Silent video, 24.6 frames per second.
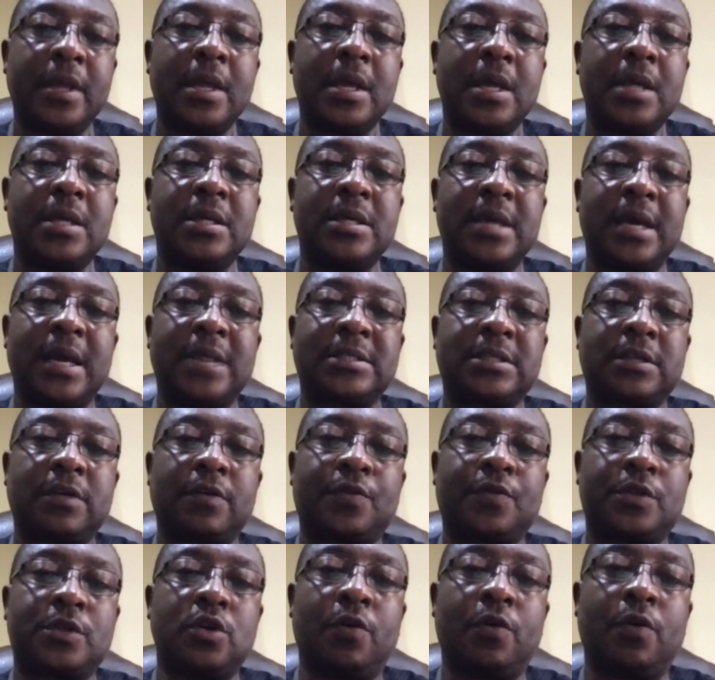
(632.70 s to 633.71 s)
Yes.
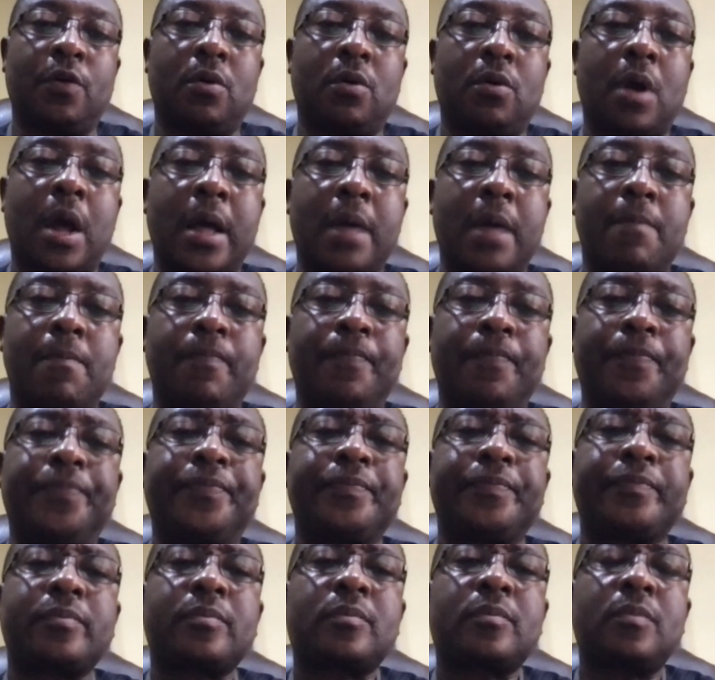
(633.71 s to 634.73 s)
So,
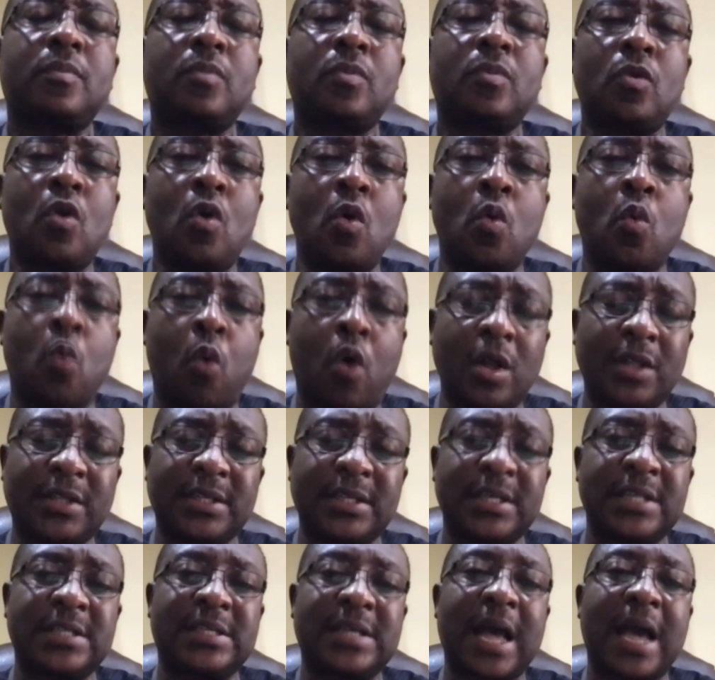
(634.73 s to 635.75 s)
um,
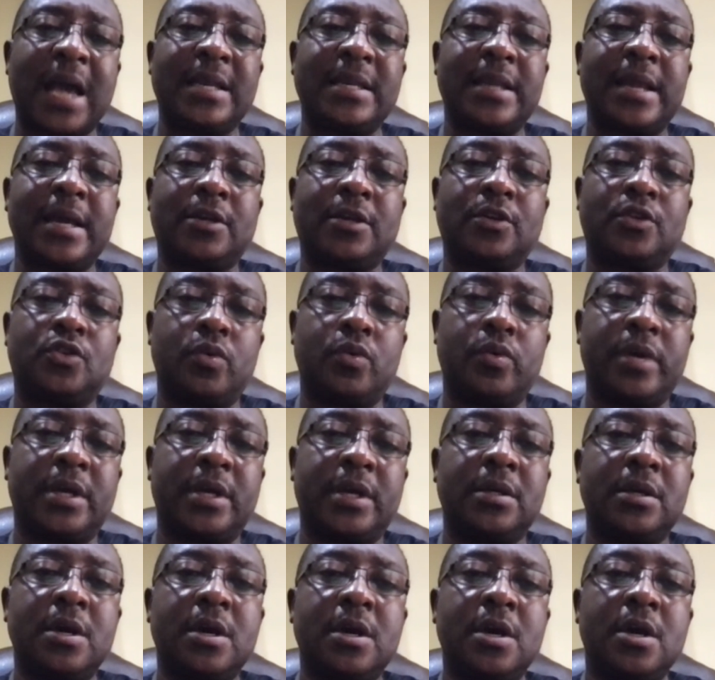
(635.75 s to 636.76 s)
what is INEC
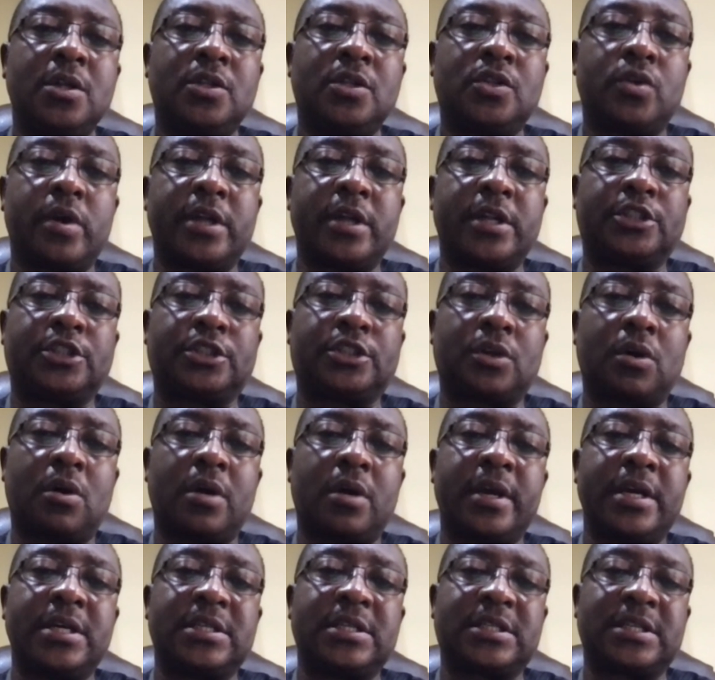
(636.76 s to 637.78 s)
doing to
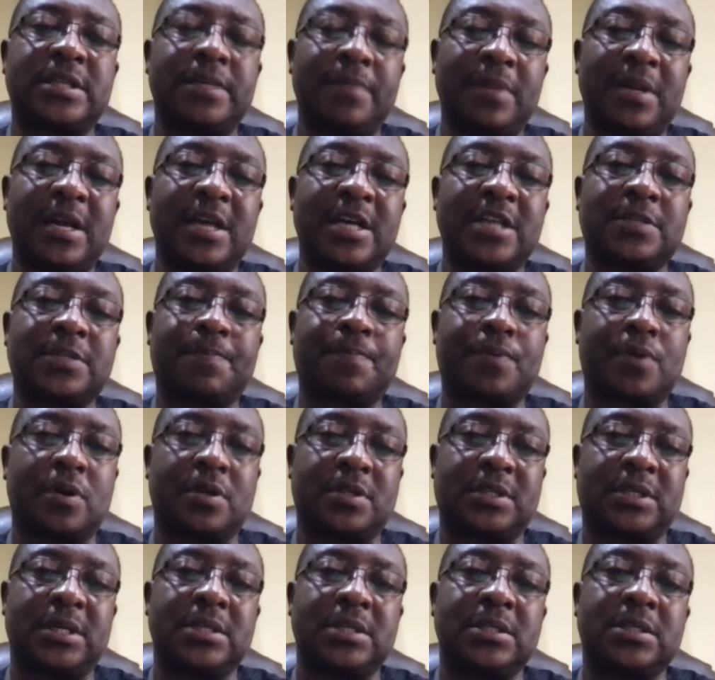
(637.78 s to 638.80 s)
ensure a seamless
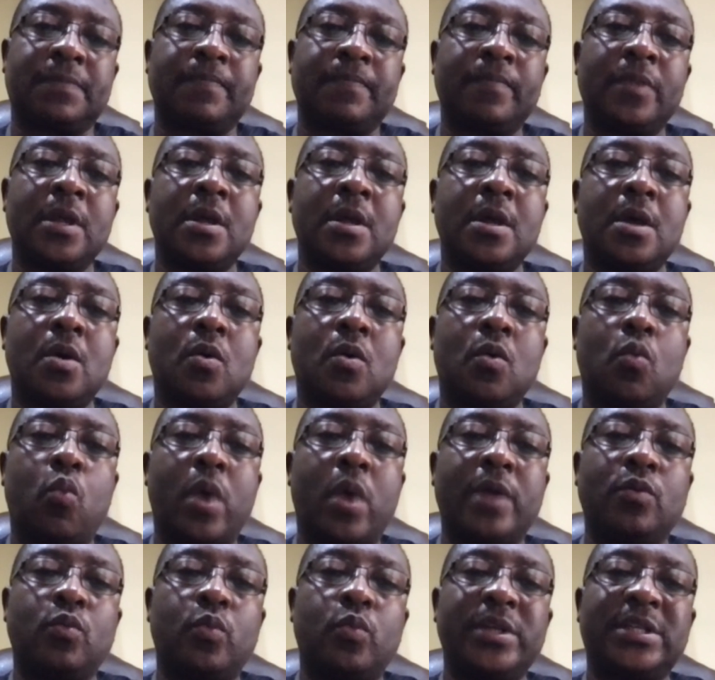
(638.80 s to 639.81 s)
process?
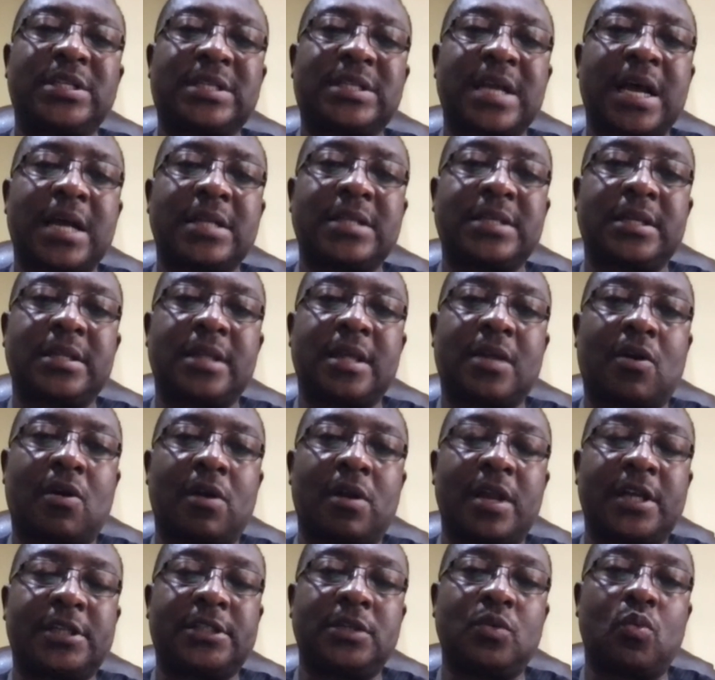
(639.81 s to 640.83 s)
When we started, the
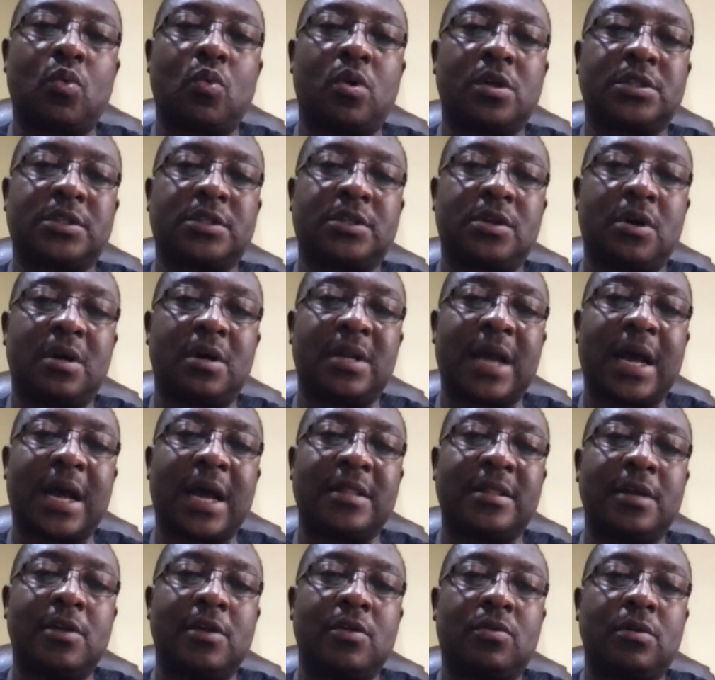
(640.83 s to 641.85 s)
collection was done
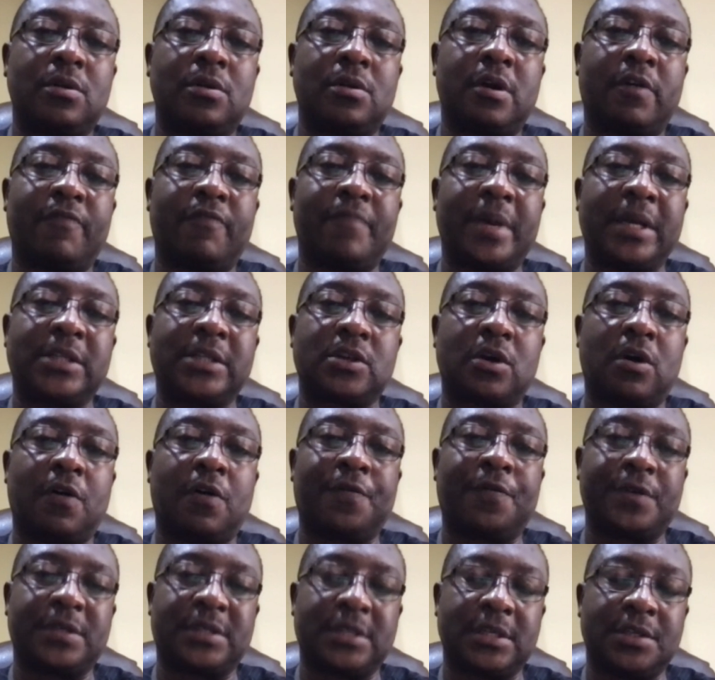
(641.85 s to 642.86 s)
at the local government
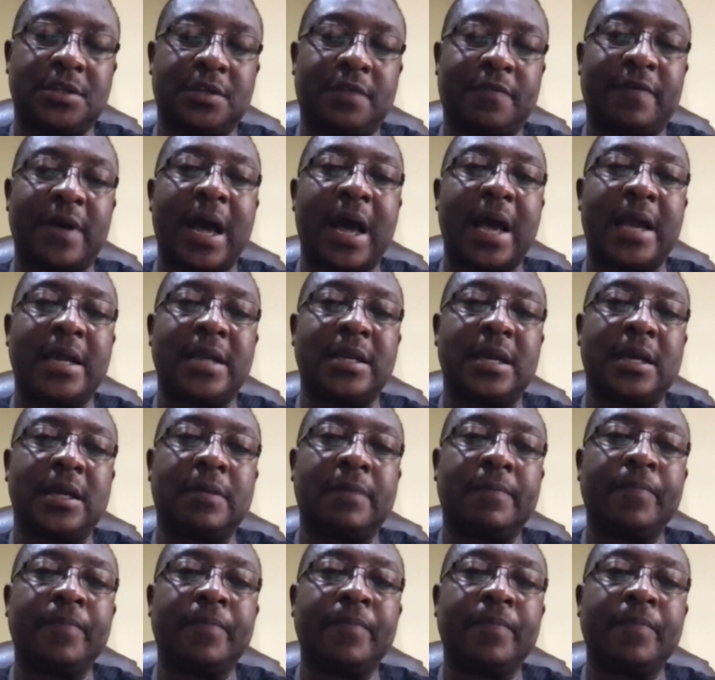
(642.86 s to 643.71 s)
offices of INEC.